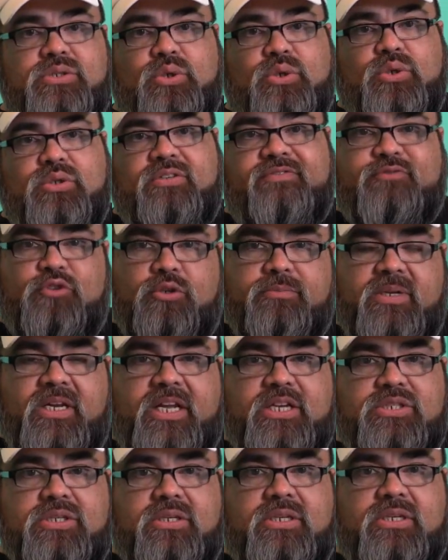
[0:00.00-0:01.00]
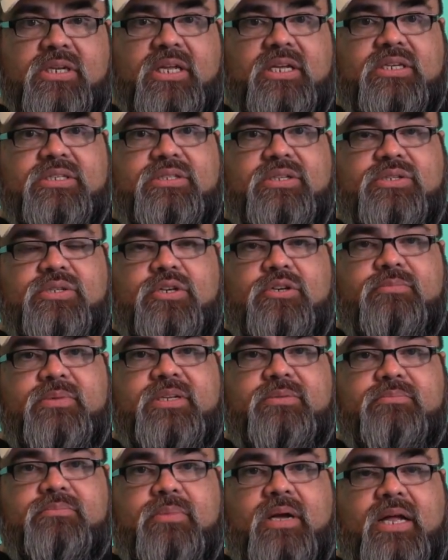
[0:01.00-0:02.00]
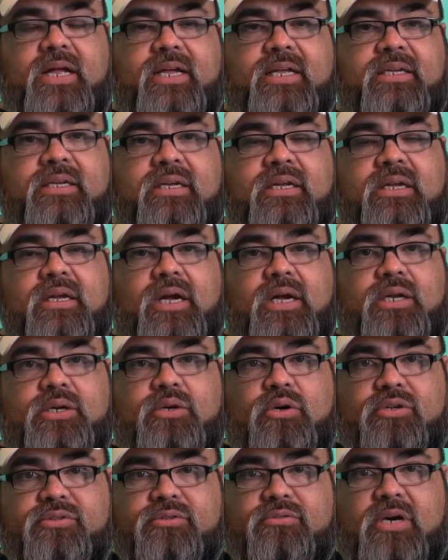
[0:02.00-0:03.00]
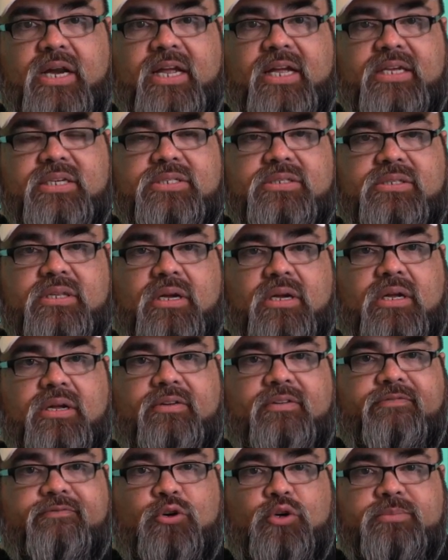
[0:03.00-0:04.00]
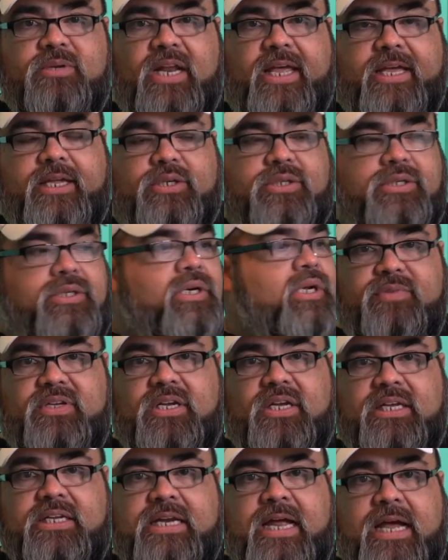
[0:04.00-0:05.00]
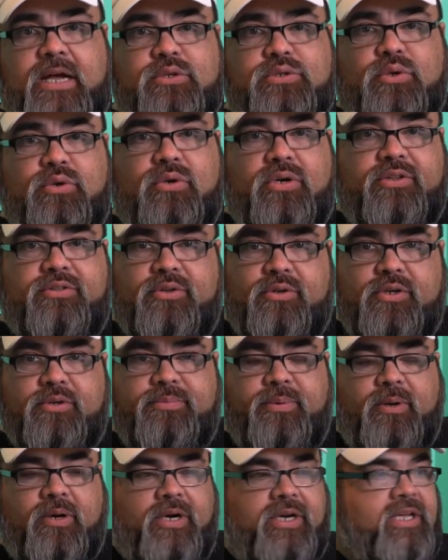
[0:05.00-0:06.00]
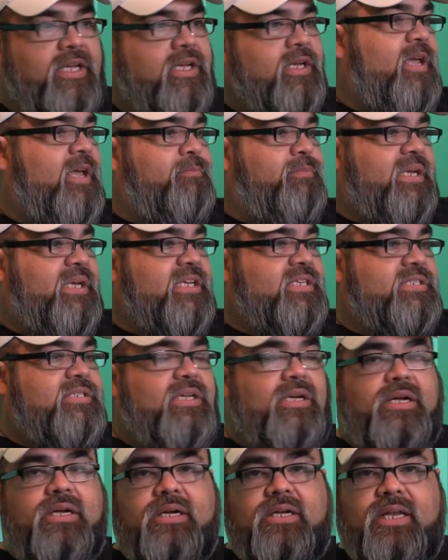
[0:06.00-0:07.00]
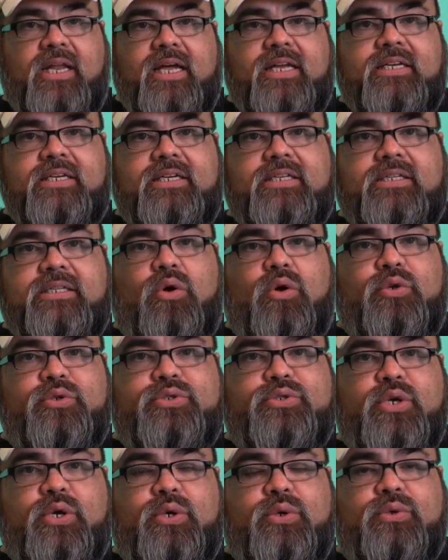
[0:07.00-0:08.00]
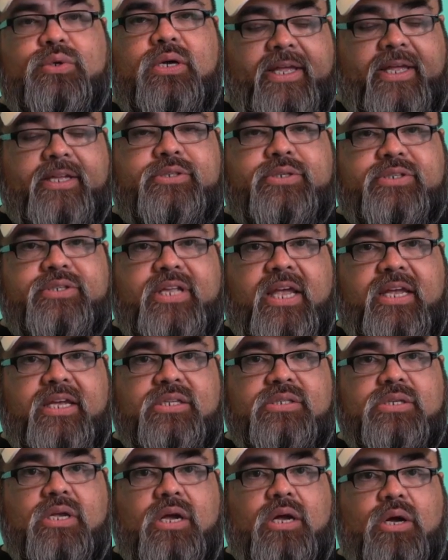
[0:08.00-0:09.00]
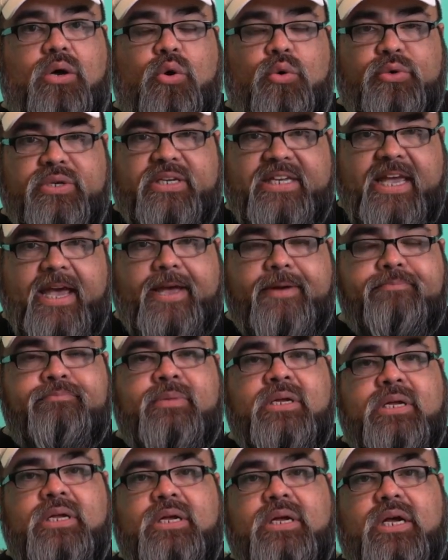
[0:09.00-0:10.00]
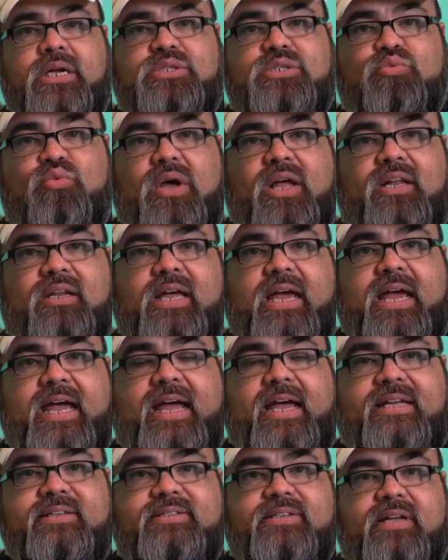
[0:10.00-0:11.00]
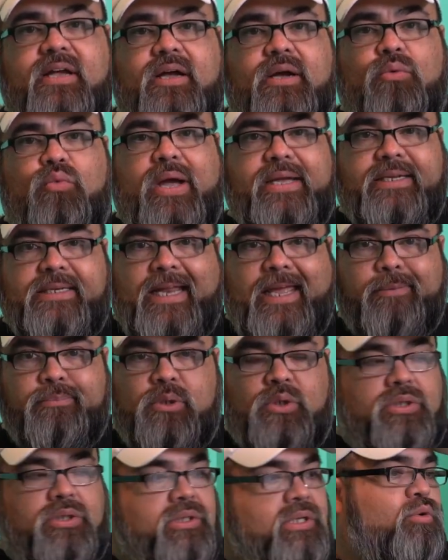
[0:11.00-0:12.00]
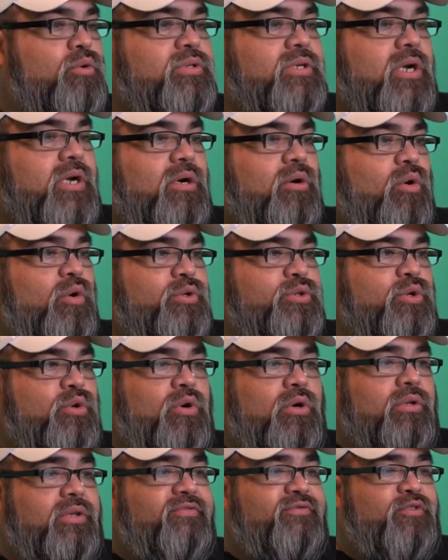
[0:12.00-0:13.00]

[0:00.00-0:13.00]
So the formulation is determined by an authorized formulator via in-house or a third party. And because the client also entertains OEM, as well as white label, those are also, the